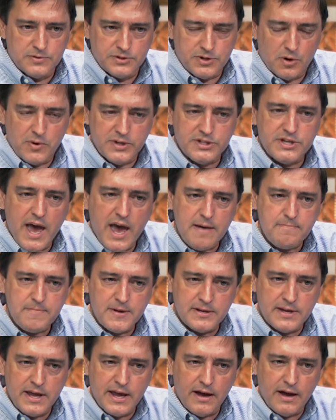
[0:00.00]
So what's
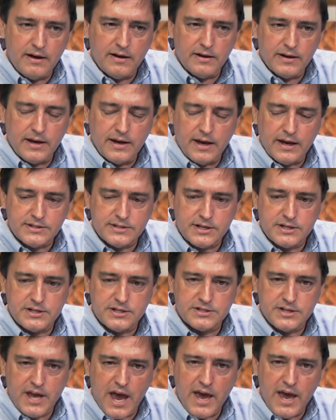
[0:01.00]
happened now as a
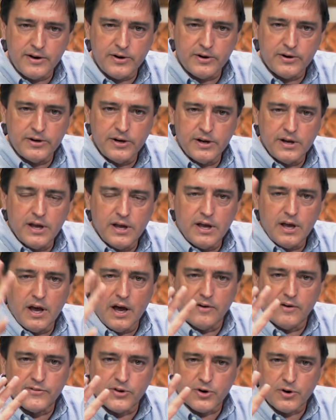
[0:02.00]
designer
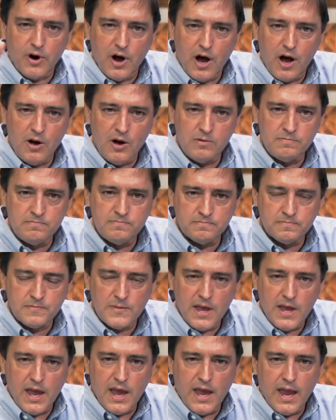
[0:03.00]
of your home,
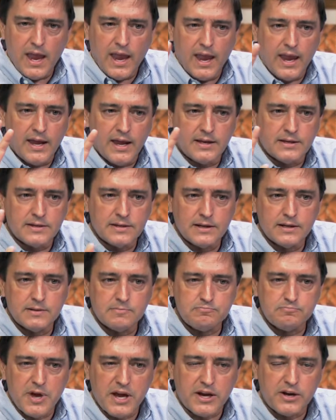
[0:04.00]
and
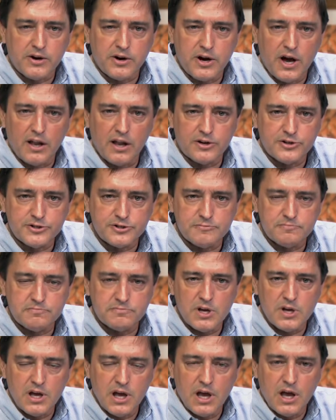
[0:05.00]
pick your colors,
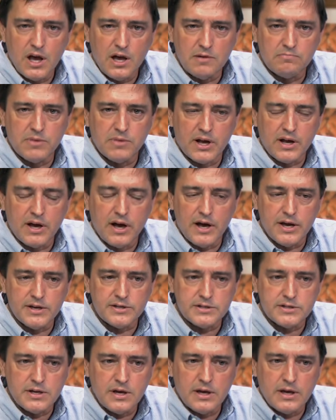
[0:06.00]

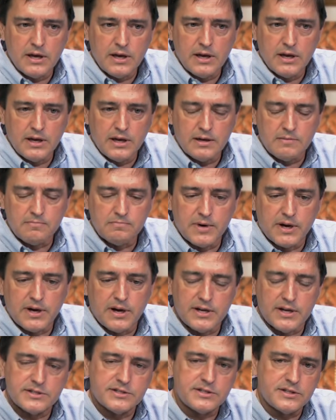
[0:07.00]
because,
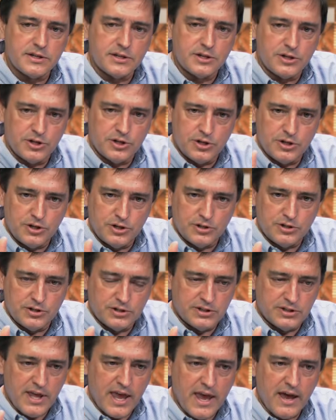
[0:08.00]
because
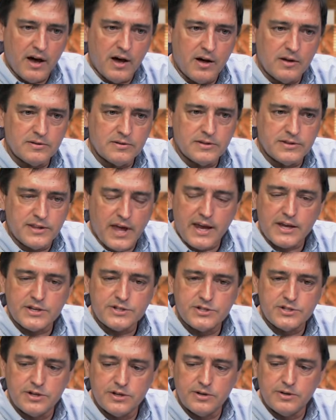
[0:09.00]
now,
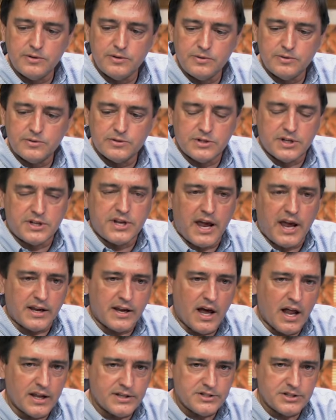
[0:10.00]
thanks to the
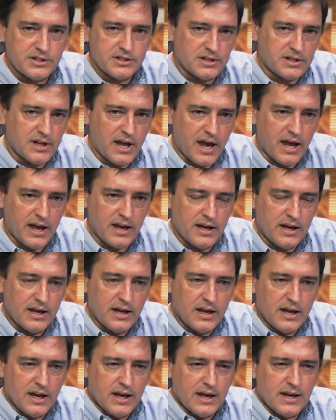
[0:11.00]
technology today,
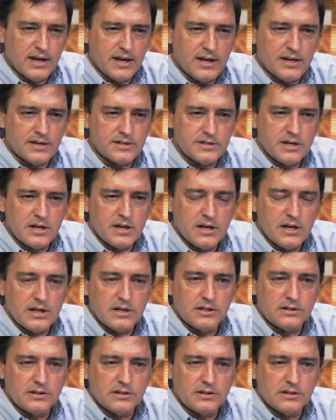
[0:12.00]
is